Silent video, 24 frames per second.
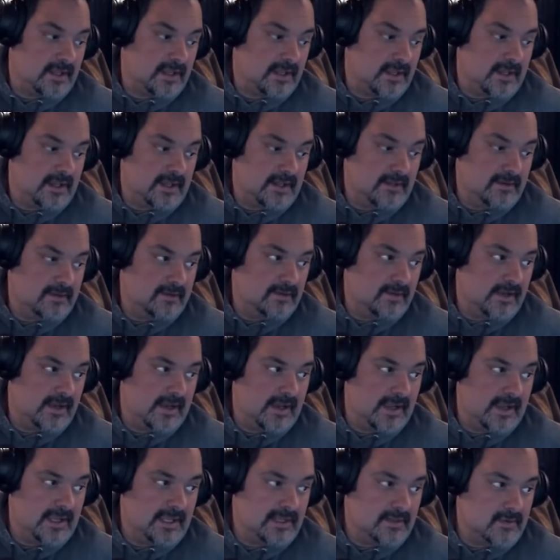and
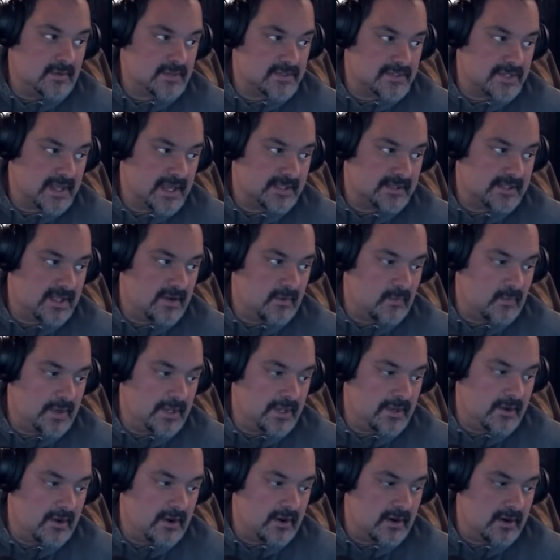uh, it looks like that
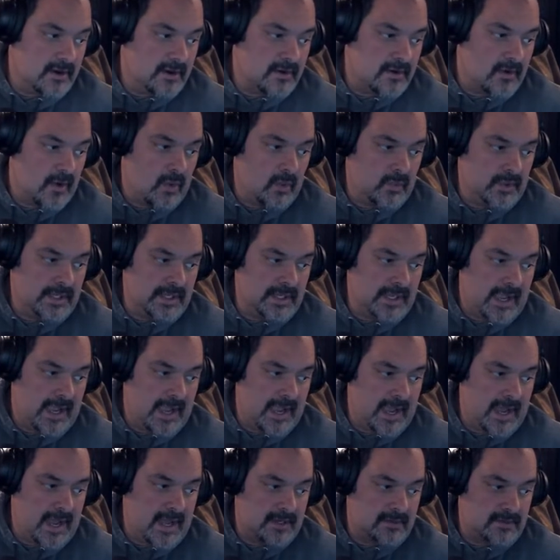we are holding
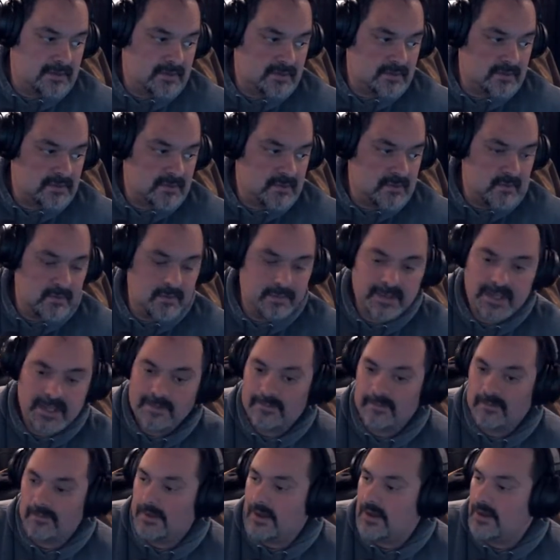at two
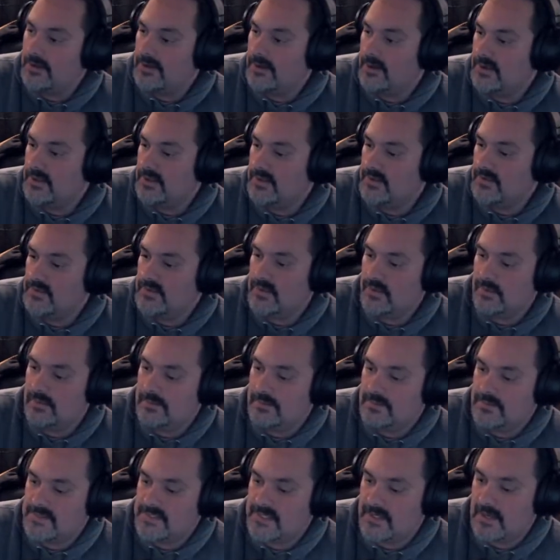people on our YouTube
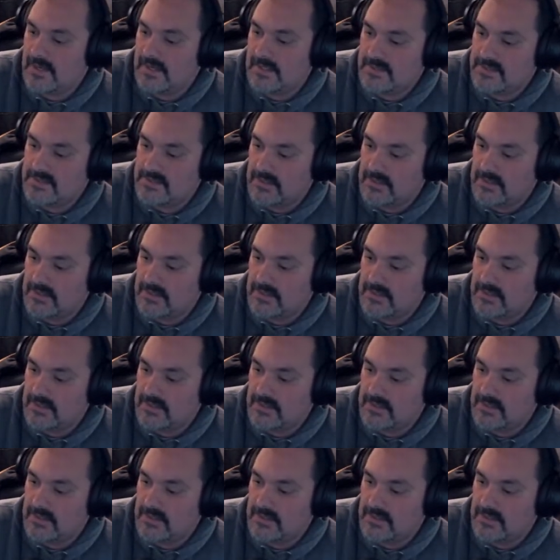side.